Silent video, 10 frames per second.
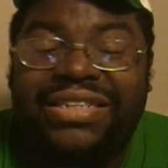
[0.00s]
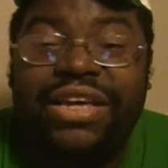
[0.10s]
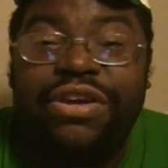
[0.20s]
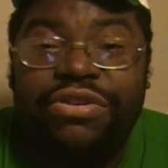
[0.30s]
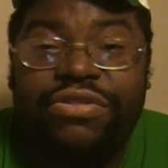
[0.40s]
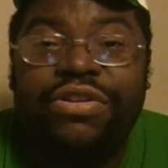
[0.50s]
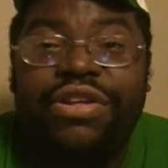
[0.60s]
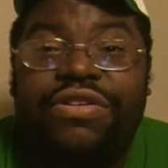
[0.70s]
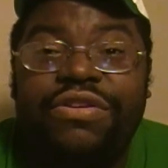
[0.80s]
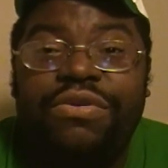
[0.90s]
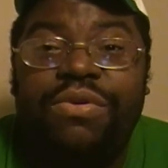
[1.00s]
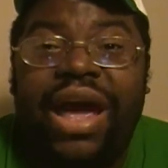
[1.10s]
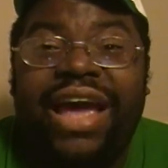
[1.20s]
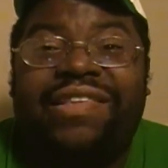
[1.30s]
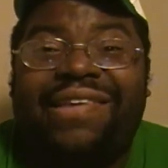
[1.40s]
they usually do
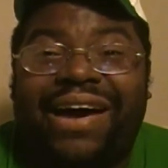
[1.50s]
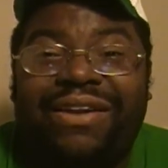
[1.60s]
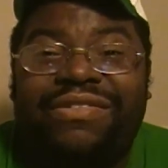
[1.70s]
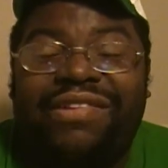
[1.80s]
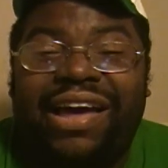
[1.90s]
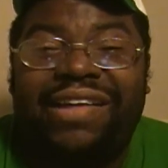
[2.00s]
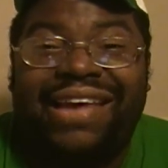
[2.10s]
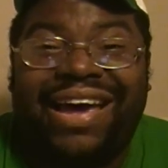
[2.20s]
a title change,